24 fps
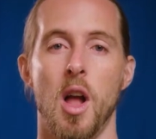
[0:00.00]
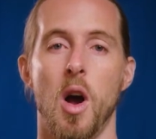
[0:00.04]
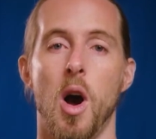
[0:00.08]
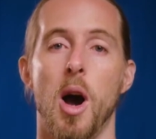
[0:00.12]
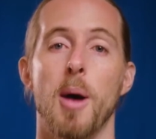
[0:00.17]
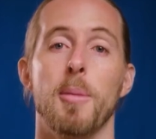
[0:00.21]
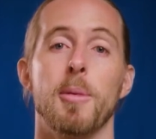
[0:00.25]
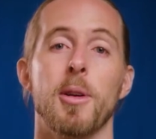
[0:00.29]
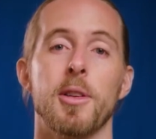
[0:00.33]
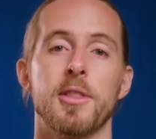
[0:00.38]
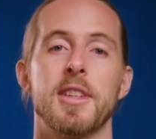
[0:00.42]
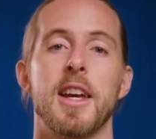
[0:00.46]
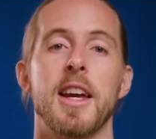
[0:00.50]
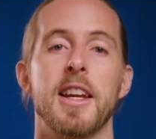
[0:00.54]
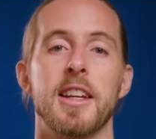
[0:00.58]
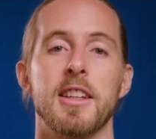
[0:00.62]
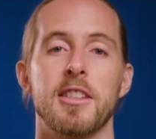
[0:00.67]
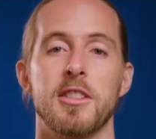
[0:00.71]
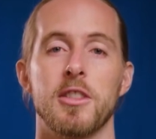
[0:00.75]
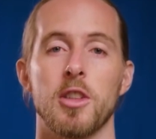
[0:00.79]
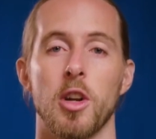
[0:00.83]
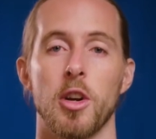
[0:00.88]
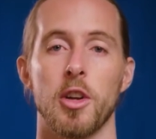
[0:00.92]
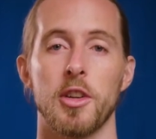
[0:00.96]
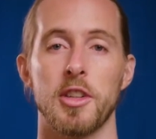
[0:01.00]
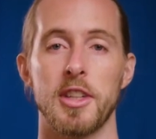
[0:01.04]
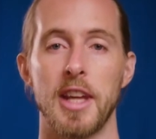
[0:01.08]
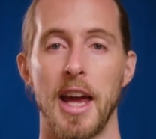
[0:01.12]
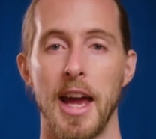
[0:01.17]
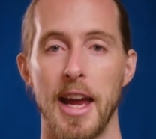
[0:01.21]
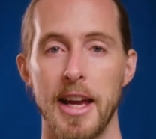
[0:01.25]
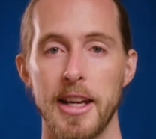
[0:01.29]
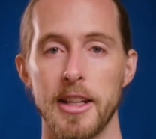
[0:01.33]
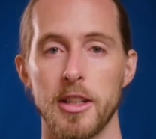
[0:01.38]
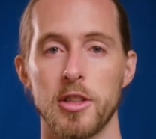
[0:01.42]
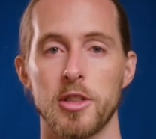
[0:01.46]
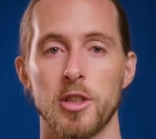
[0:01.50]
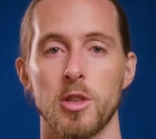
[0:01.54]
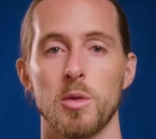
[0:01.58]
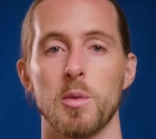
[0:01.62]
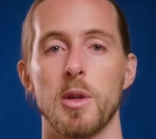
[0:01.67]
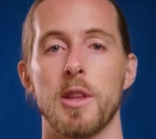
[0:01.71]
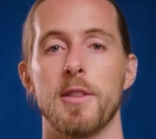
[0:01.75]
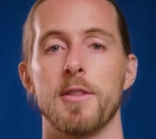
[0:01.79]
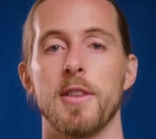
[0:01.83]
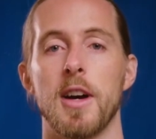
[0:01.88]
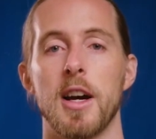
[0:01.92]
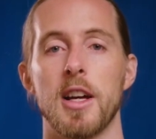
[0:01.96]
I'm not saying it's not okay to shoot
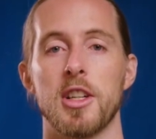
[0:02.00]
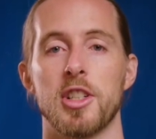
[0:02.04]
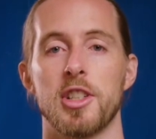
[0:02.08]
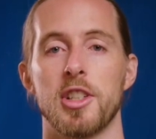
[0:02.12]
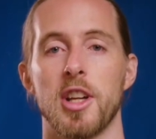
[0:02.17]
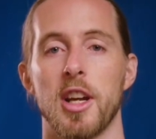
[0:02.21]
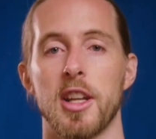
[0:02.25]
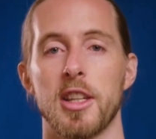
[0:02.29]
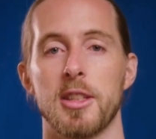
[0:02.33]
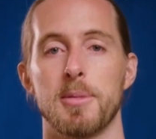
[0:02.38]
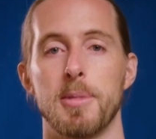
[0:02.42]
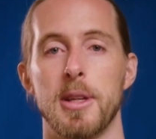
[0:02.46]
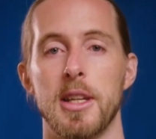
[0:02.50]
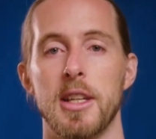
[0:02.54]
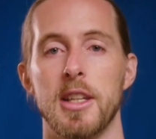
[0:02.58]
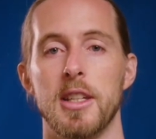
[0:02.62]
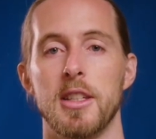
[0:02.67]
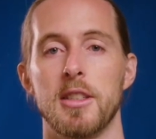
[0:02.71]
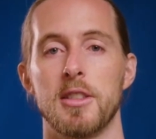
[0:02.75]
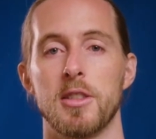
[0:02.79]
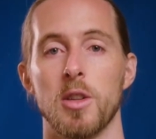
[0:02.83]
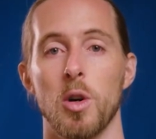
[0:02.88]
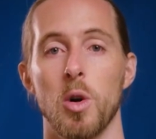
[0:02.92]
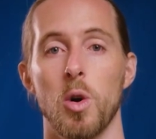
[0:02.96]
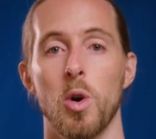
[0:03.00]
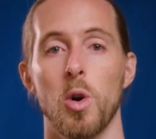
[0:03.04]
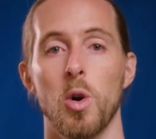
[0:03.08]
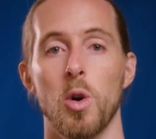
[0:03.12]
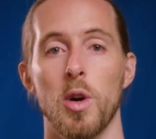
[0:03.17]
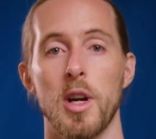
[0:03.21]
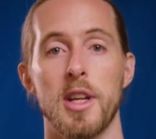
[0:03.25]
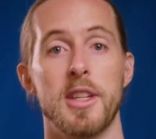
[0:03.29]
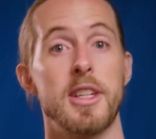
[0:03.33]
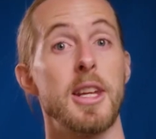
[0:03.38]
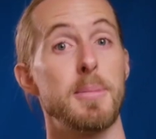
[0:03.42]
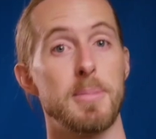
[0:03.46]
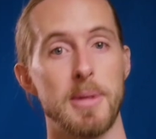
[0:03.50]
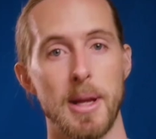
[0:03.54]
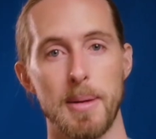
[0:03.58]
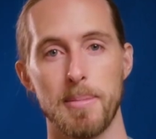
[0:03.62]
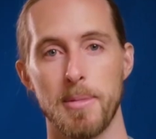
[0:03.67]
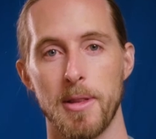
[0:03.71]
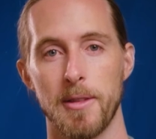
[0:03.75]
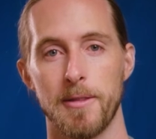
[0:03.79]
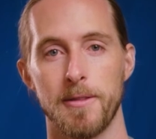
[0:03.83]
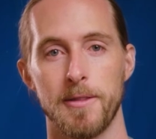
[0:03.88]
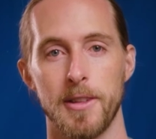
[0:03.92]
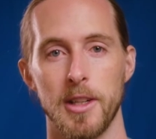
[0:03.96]
with fast shutter speeds or a deep
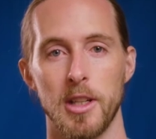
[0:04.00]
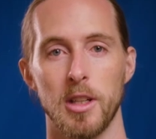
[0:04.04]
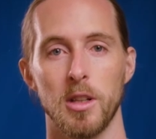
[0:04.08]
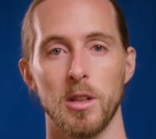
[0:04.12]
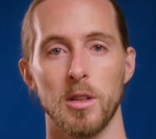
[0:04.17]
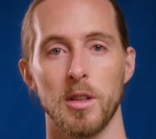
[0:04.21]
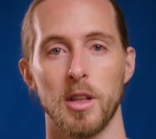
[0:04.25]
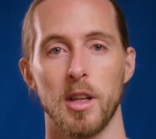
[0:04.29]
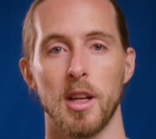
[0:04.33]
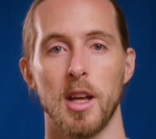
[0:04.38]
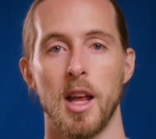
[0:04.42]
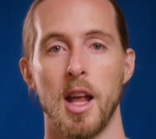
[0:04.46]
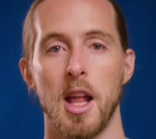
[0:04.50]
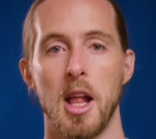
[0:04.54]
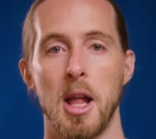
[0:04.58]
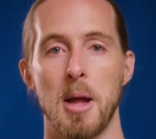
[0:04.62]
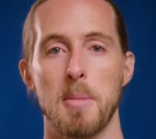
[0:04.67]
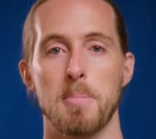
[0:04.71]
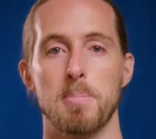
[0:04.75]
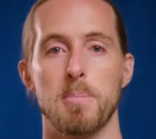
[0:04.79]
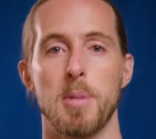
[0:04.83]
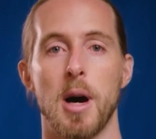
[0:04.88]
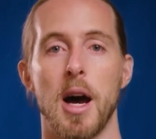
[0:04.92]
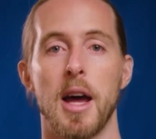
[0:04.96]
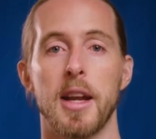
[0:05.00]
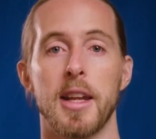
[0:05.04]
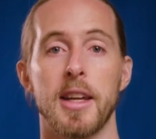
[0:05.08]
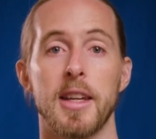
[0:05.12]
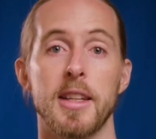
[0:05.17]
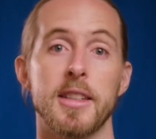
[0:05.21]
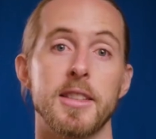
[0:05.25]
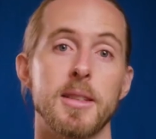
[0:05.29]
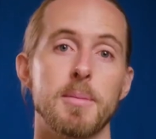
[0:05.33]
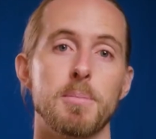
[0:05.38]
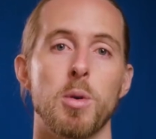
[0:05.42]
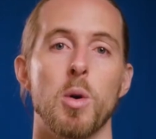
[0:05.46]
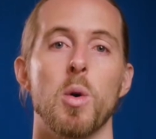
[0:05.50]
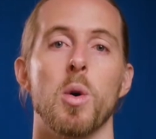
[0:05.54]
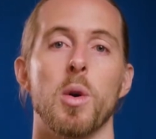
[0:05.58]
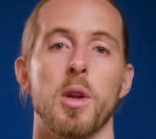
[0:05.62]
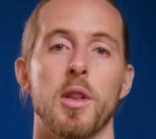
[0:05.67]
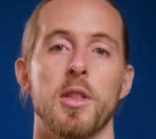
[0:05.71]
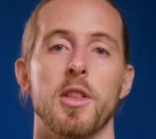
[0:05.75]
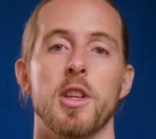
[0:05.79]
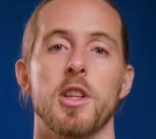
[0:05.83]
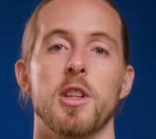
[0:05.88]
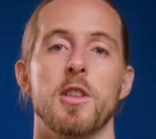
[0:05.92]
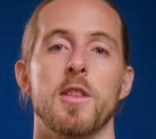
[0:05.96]
depth of field, but it is
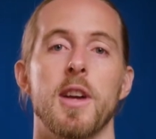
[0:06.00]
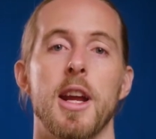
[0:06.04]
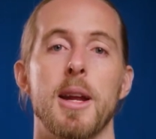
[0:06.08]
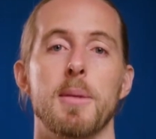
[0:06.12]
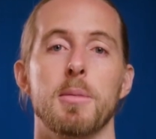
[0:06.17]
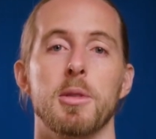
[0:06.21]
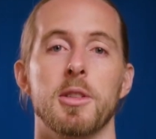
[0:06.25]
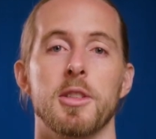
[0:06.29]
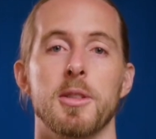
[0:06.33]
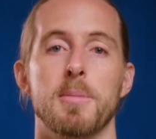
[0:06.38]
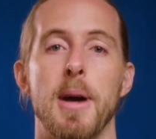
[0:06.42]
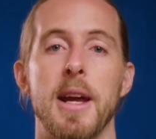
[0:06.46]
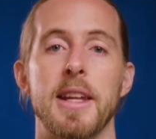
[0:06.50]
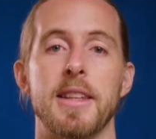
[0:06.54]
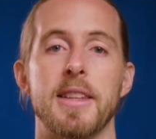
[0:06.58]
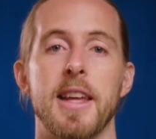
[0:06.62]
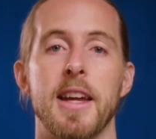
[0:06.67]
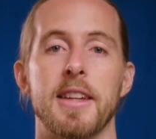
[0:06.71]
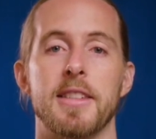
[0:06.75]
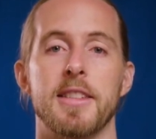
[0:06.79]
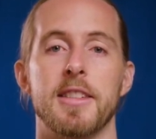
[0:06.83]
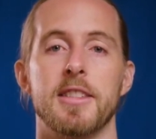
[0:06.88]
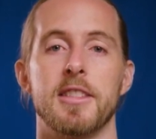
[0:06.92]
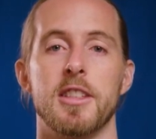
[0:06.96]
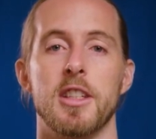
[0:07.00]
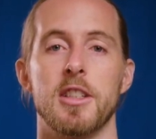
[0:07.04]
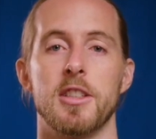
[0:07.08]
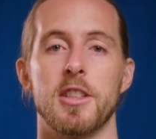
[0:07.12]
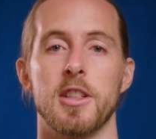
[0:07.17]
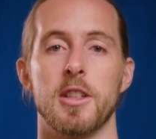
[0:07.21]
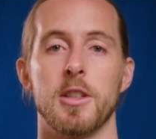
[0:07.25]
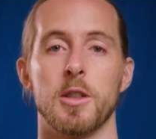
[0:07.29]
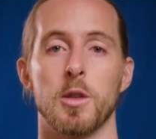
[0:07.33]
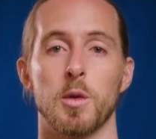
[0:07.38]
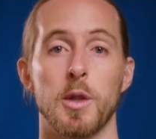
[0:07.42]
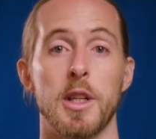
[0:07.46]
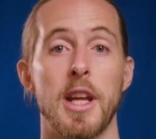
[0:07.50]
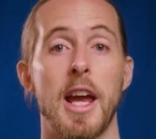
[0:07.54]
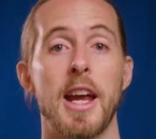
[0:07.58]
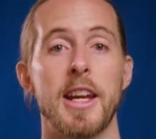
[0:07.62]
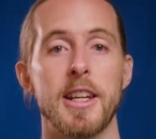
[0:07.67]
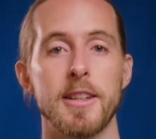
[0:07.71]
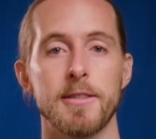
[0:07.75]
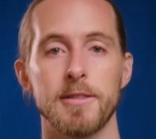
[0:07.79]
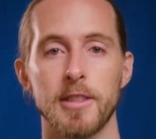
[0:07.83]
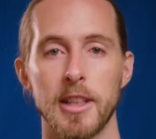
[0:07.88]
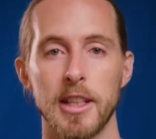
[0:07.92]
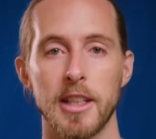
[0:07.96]
important that you're able to make that decision
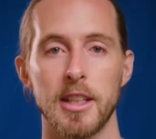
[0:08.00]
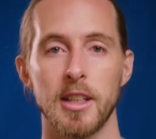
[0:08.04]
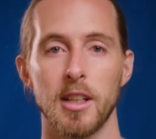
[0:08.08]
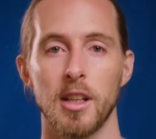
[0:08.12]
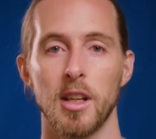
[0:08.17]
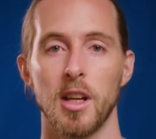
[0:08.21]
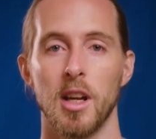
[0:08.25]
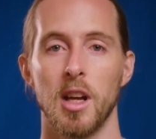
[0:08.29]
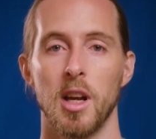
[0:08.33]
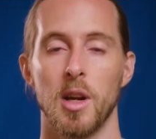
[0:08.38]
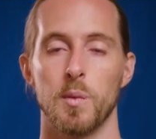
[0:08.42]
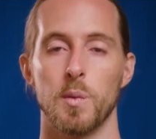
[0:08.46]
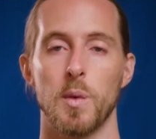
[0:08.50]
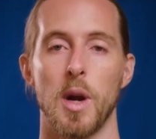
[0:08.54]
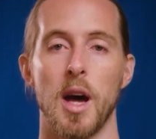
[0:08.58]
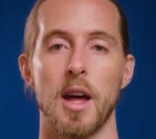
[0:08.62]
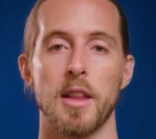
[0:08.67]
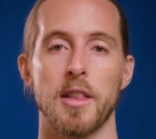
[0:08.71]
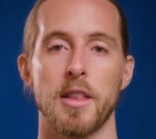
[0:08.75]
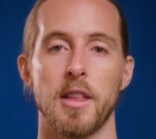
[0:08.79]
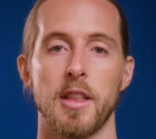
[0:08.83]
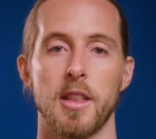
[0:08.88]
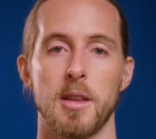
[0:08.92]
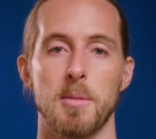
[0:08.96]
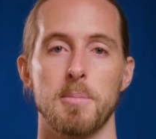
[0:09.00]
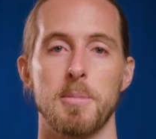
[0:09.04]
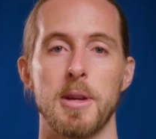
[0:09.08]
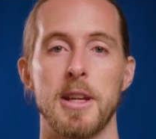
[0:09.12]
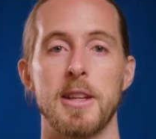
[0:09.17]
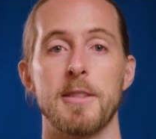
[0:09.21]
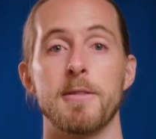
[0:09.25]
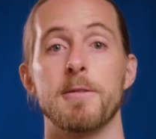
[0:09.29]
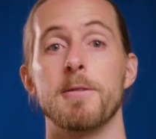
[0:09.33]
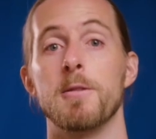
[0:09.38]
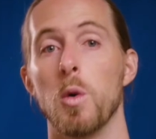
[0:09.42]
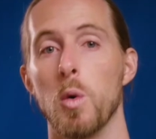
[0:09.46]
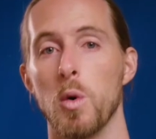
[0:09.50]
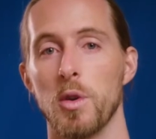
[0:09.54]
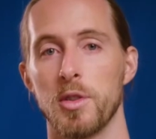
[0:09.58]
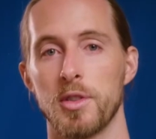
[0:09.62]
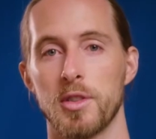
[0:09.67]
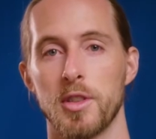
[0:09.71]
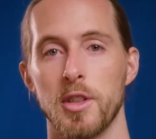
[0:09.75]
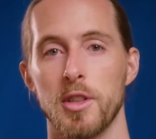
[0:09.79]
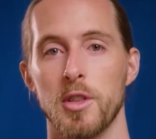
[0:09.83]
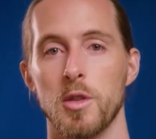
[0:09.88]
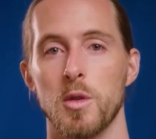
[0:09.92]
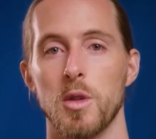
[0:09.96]
creatively rather than being
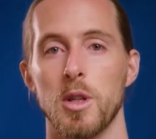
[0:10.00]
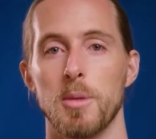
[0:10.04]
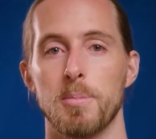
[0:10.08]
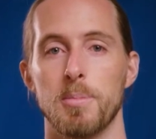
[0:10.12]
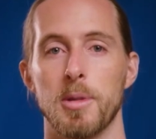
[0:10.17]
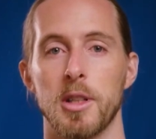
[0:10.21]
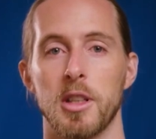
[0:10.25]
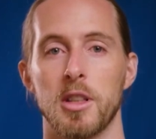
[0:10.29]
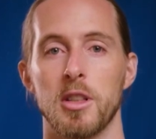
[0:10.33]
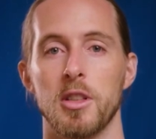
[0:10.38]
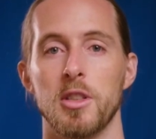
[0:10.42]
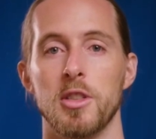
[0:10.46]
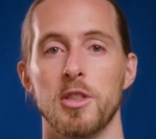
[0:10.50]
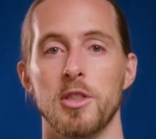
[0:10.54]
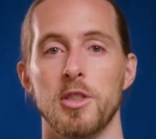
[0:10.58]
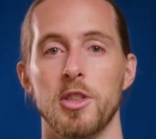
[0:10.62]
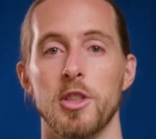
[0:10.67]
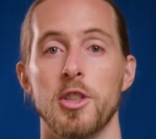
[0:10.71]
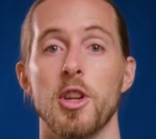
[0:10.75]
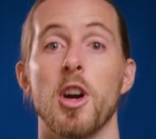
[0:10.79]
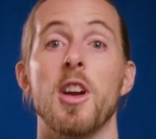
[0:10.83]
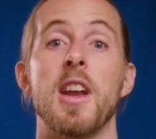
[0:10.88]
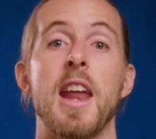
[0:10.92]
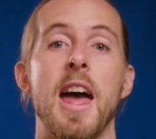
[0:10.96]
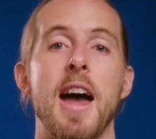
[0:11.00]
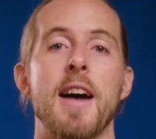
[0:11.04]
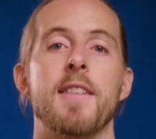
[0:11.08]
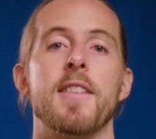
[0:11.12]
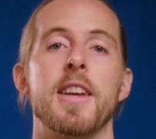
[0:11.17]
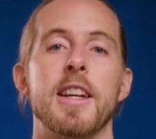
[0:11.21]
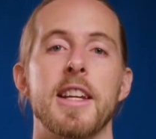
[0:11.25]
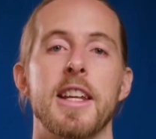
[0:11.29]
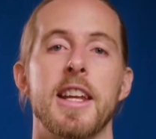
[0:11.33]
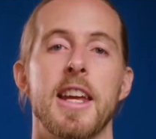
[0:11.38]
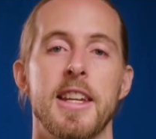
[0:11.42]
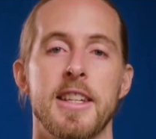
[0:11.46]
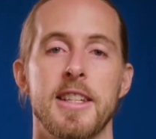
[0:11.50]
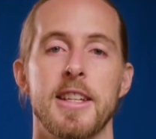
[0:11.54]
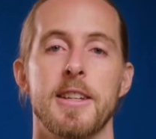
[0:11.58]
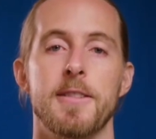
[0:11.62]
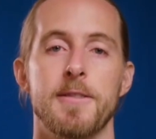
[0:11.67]
forced to do it because you don't have any ND